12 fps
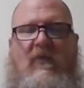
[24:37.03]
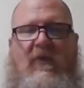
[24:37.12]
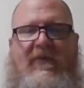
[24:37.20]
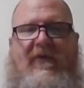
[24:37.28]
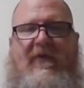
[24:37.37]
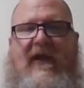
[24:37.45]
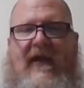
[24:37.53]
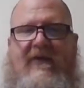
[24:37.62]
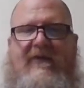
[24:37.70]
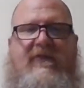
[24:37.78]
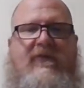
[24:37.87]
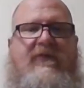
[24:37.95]
when they're
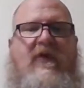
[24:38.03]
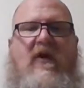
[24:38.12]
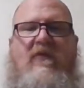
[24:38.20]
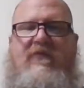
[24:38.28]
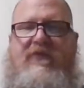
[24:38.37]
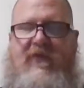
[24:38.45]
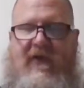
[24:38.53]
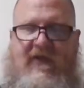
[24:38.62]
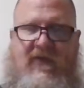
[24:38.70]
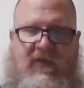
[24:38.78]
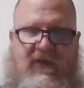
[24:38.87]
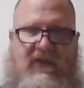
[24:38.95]
handled
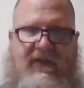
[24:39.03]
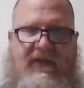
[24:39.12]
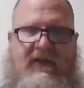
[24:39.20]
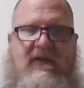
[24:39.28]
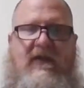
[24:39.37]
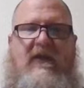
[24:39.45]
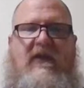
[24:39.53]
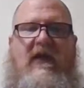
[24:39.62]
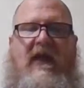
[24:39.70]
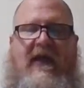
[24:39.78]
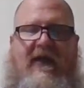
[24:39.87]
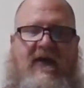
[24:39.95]
frequently,
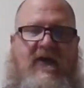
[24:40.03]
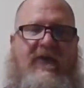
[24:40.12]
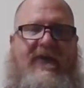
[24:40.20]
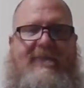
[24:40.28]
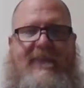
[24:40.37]
held